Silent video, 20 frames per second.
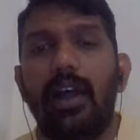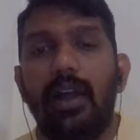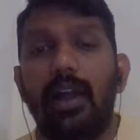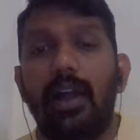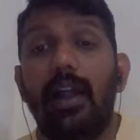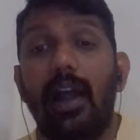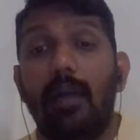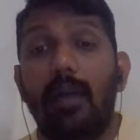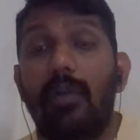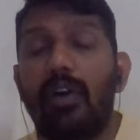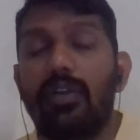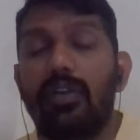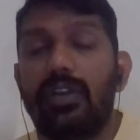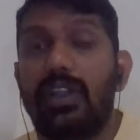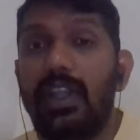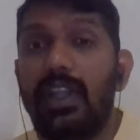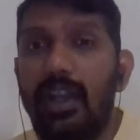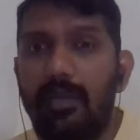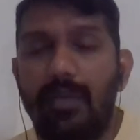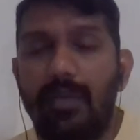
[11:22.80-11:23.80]

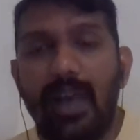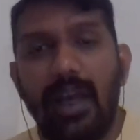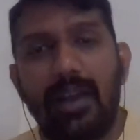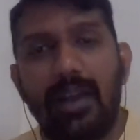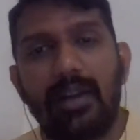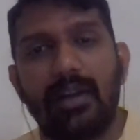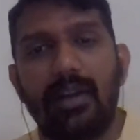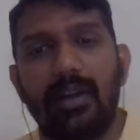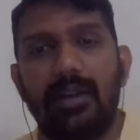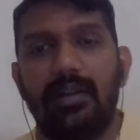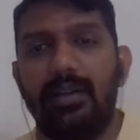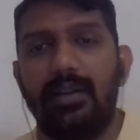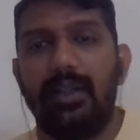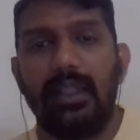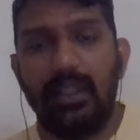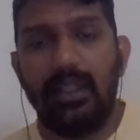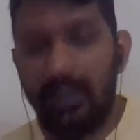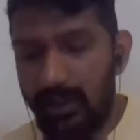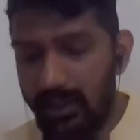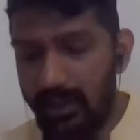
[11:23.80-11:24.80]
about the
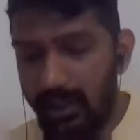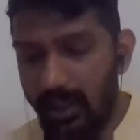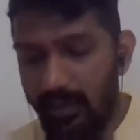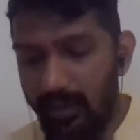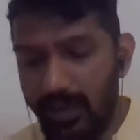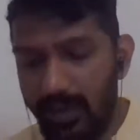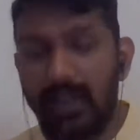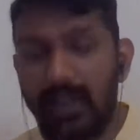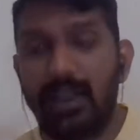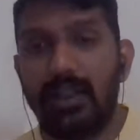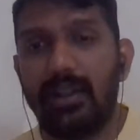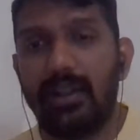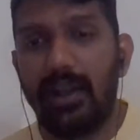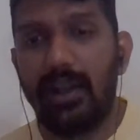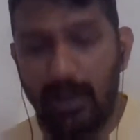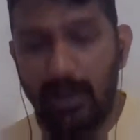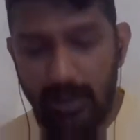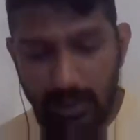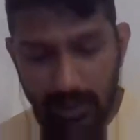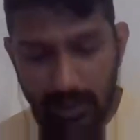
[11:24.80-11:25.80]
repair
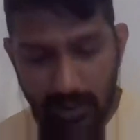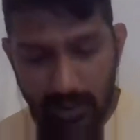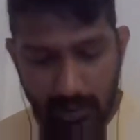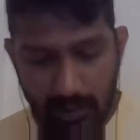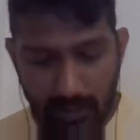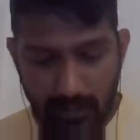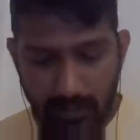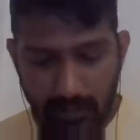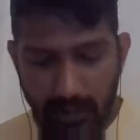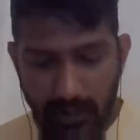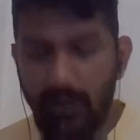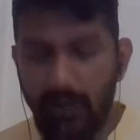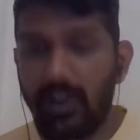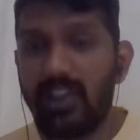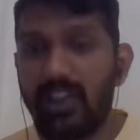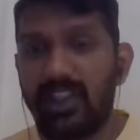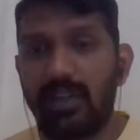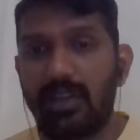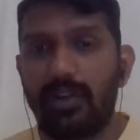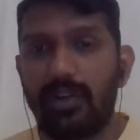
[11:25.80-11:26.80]
guitar. So video
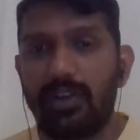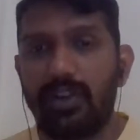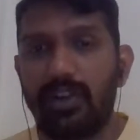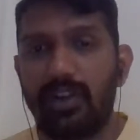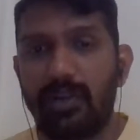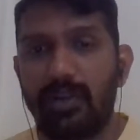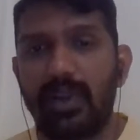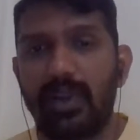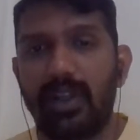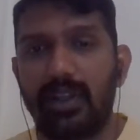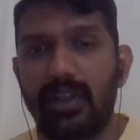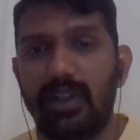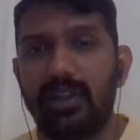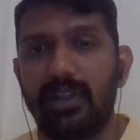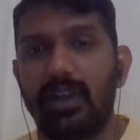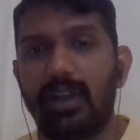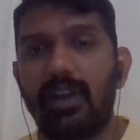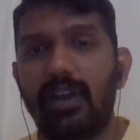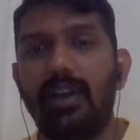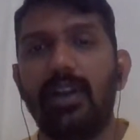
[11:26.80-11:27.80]
is about the repair
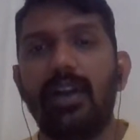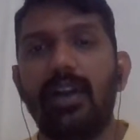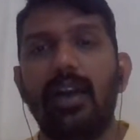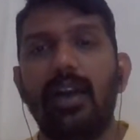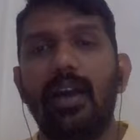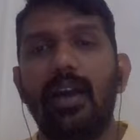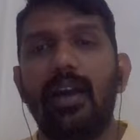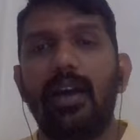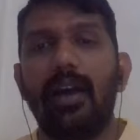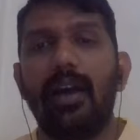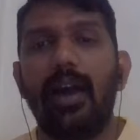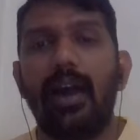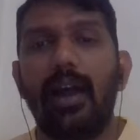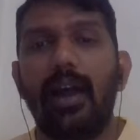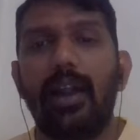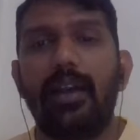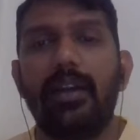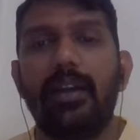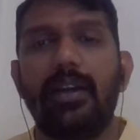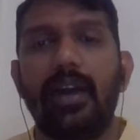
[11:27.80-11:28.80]
guitar
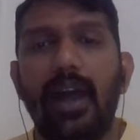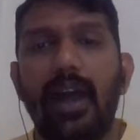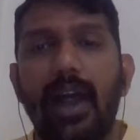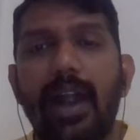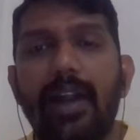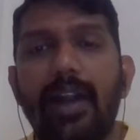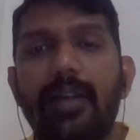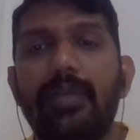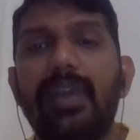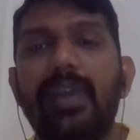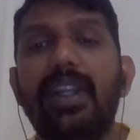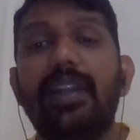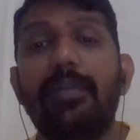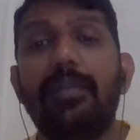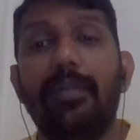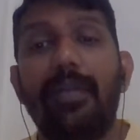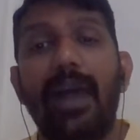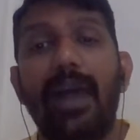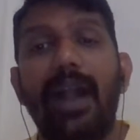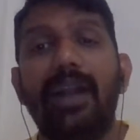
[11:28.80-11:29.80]
and had been
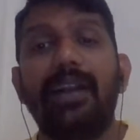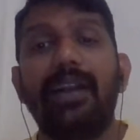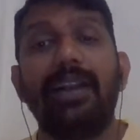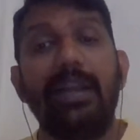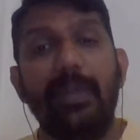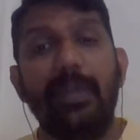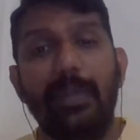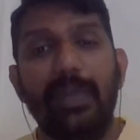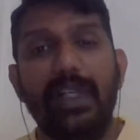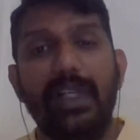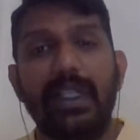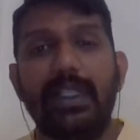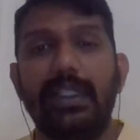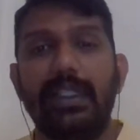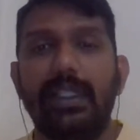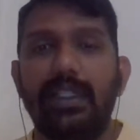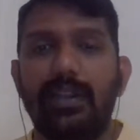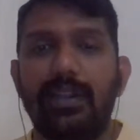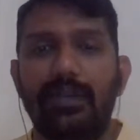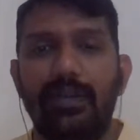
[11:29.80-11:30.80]
badly
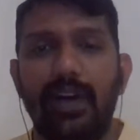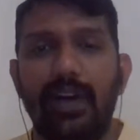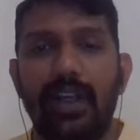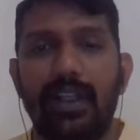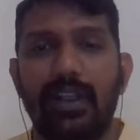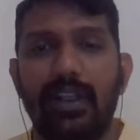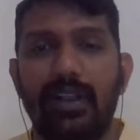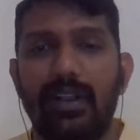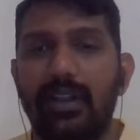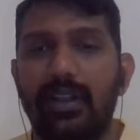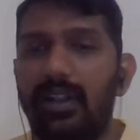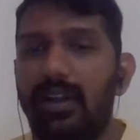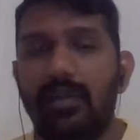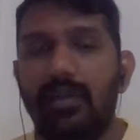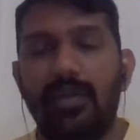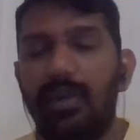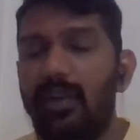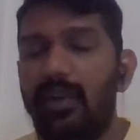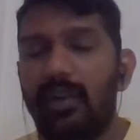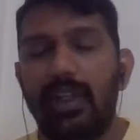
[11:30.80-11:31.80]
burned in fire.
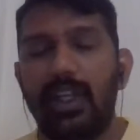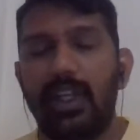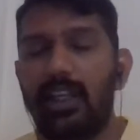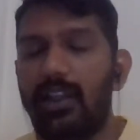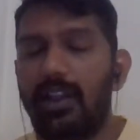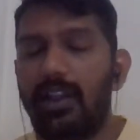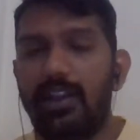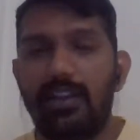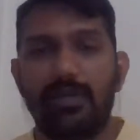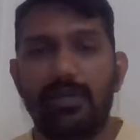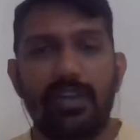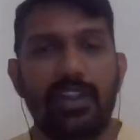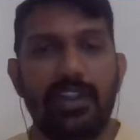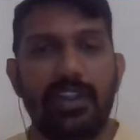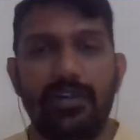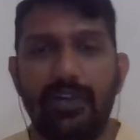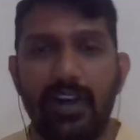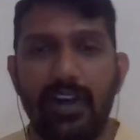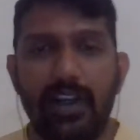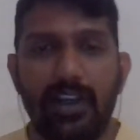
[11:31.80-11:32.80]
The guitar is burned
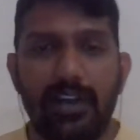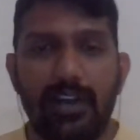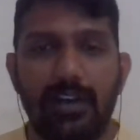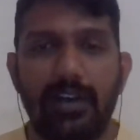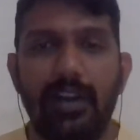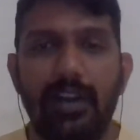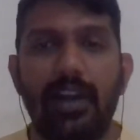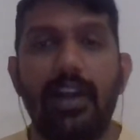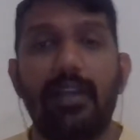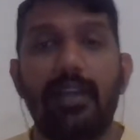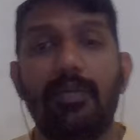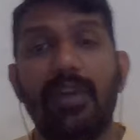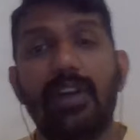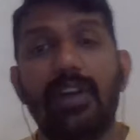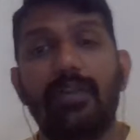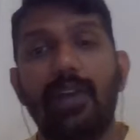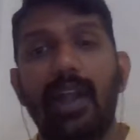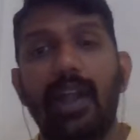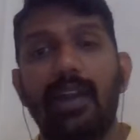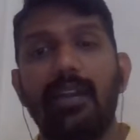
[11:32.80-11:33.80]
in fire, and
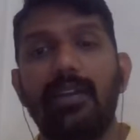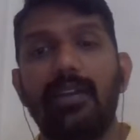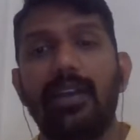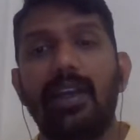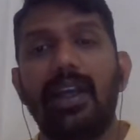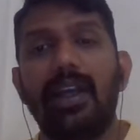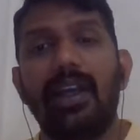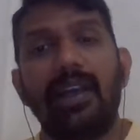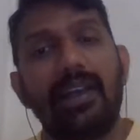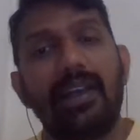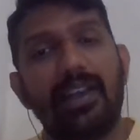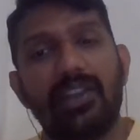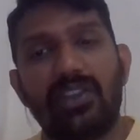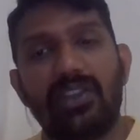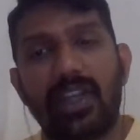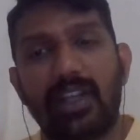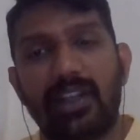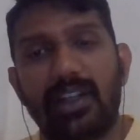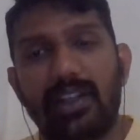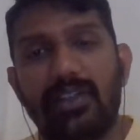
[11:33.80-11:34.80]
but when he
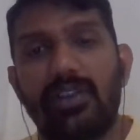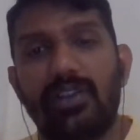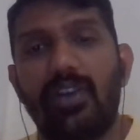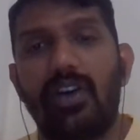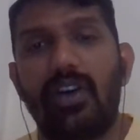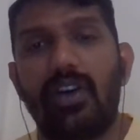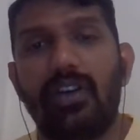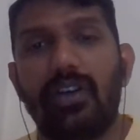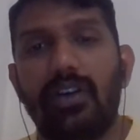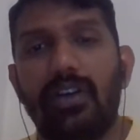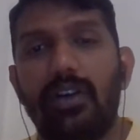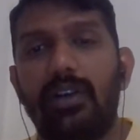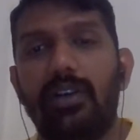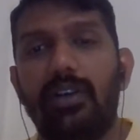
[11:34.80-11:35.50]
checked his log,